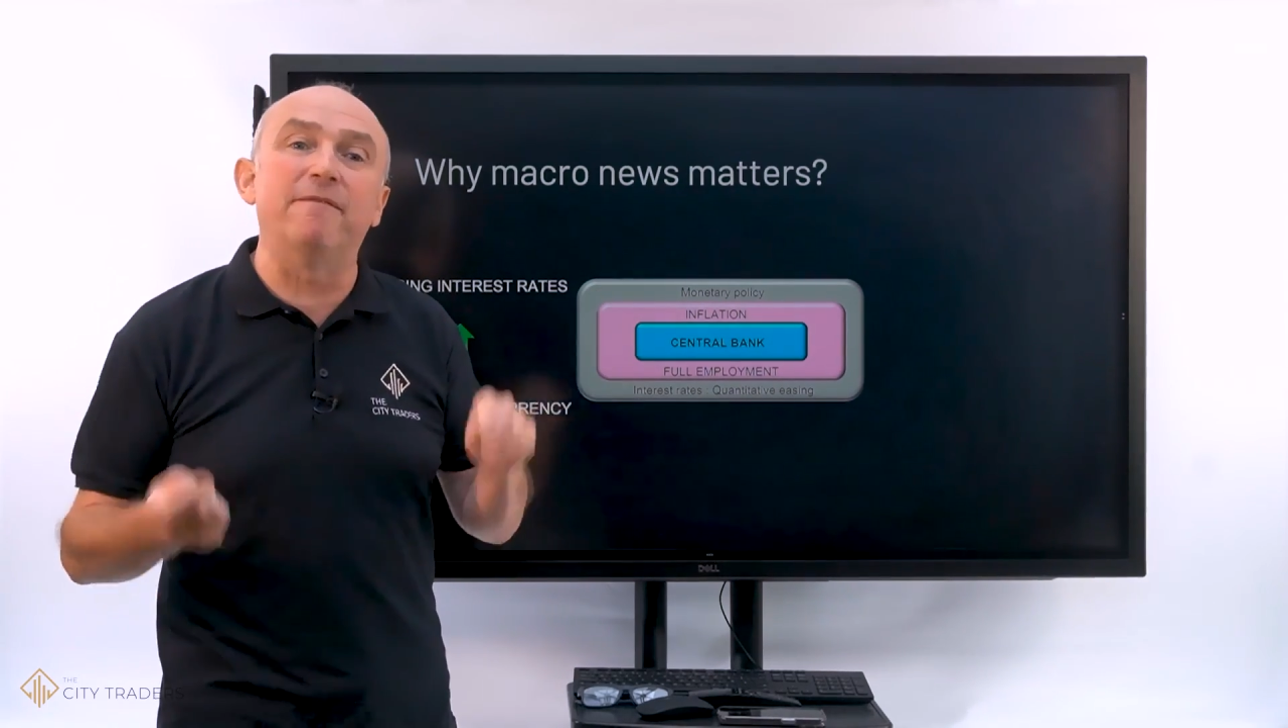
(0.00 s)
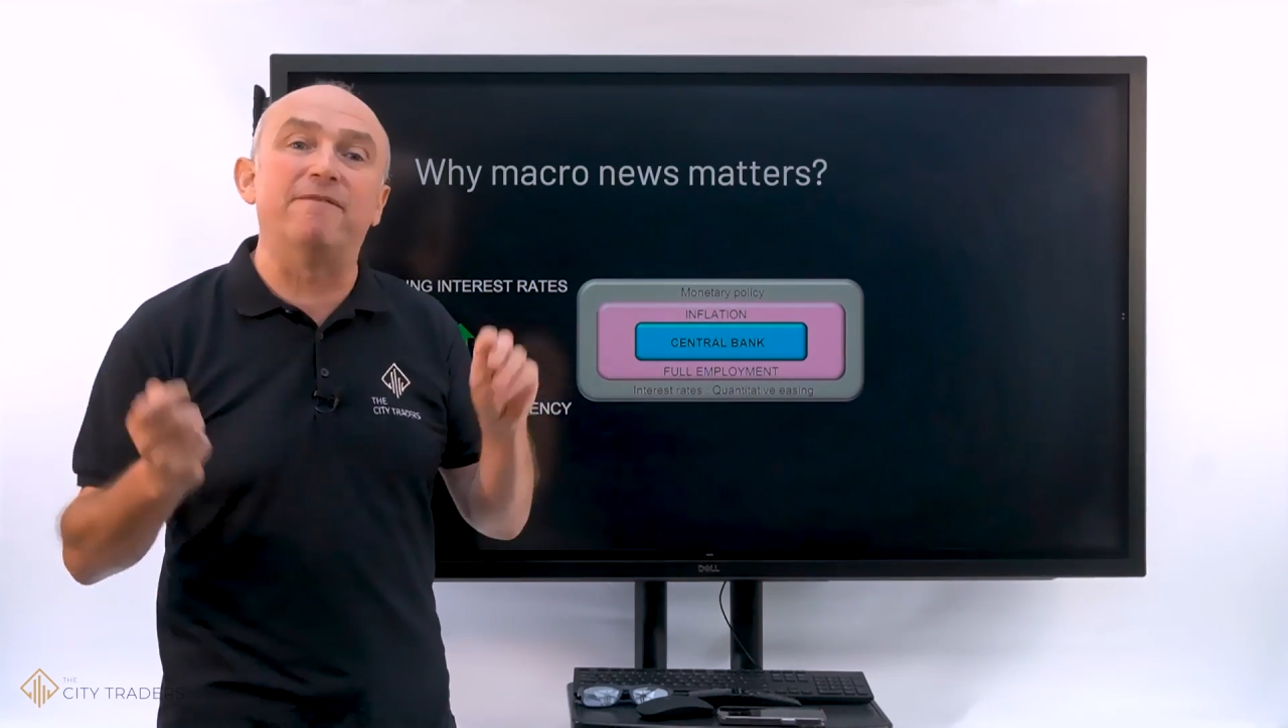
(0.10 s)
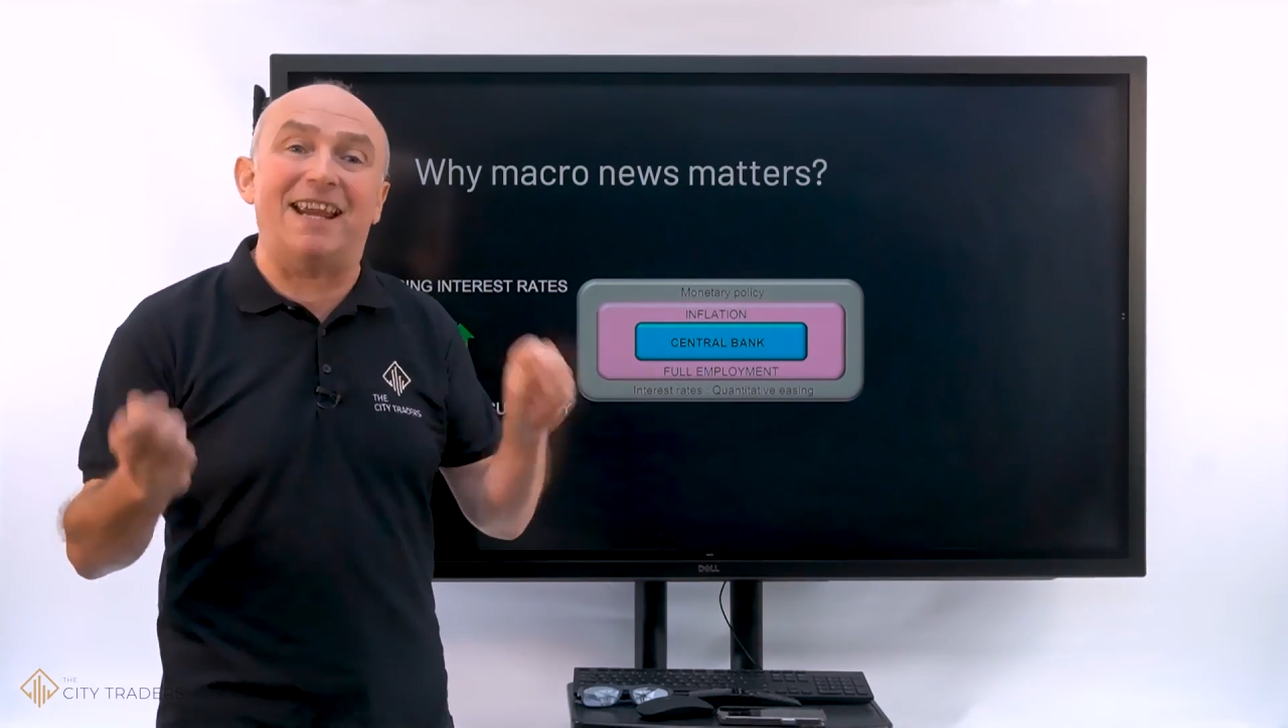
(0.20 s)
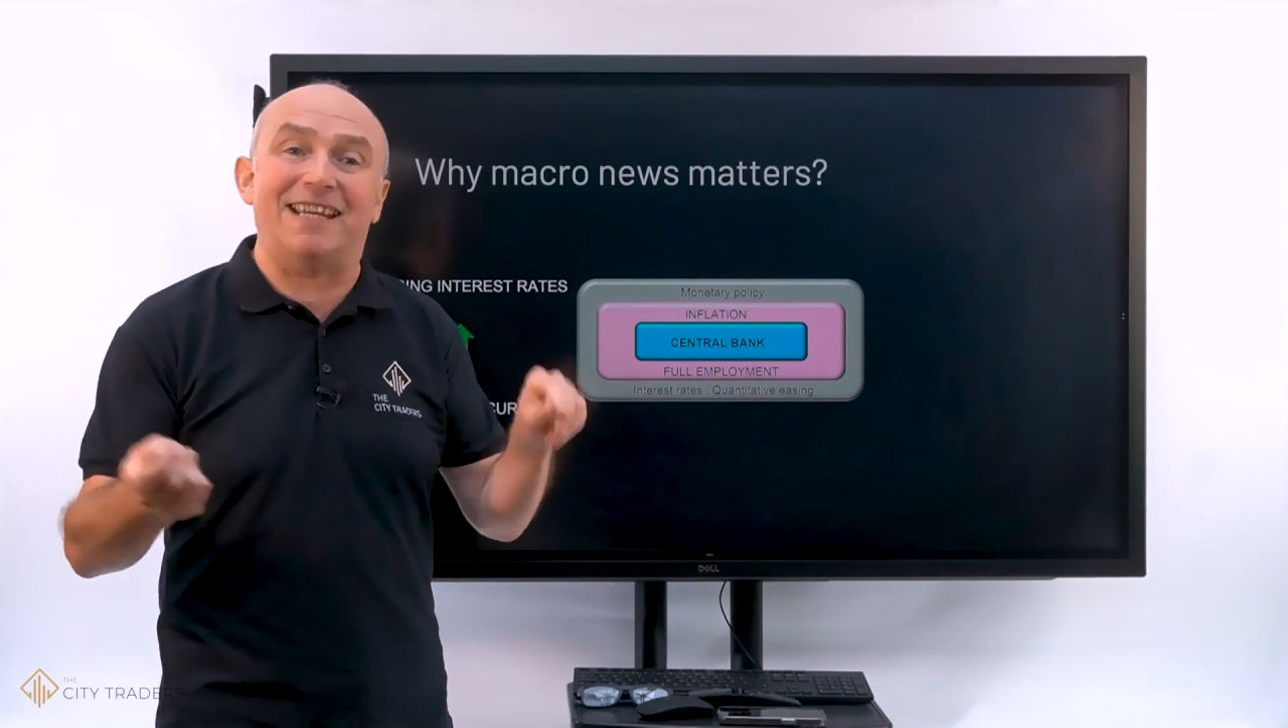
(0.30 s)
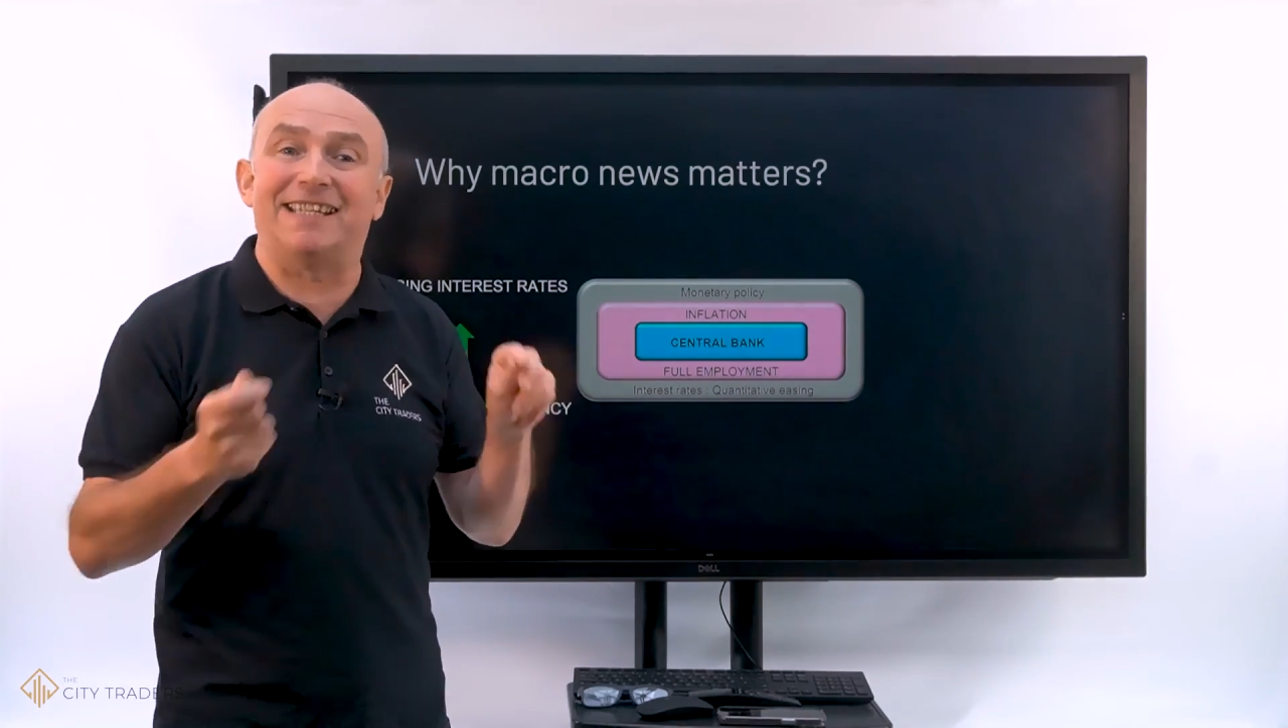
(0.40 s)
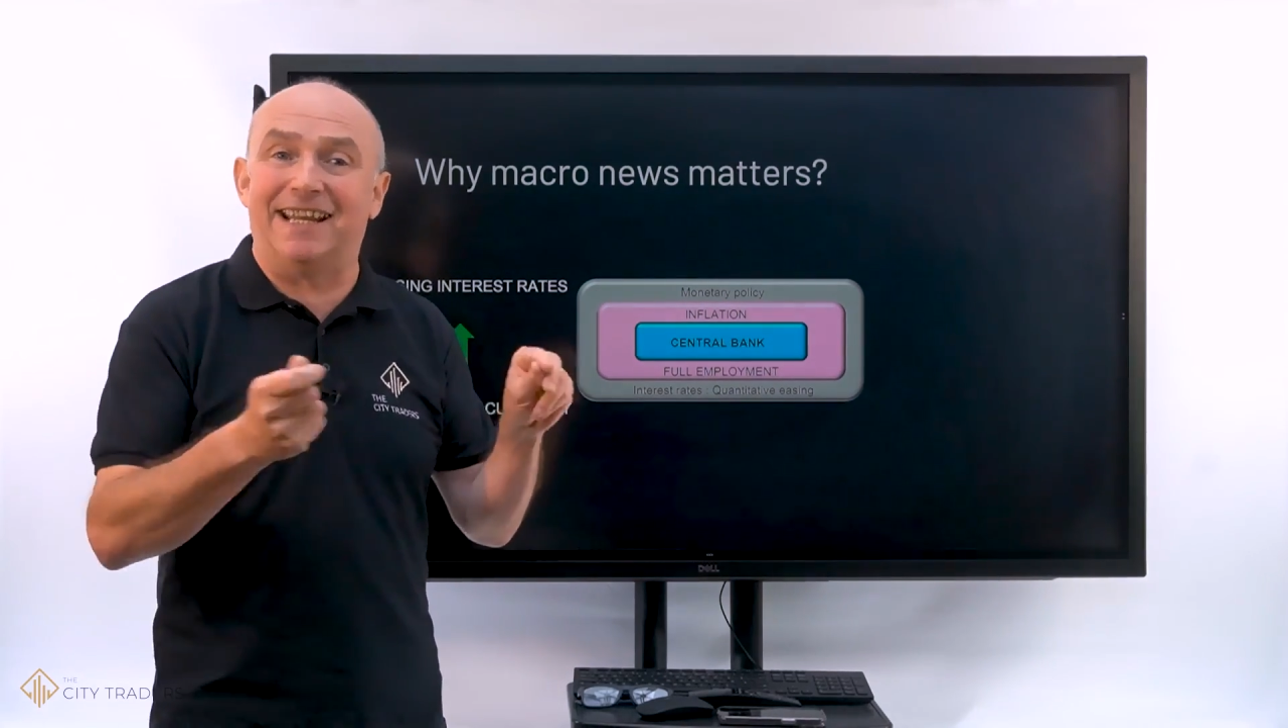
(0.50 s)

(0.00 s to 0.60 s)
invest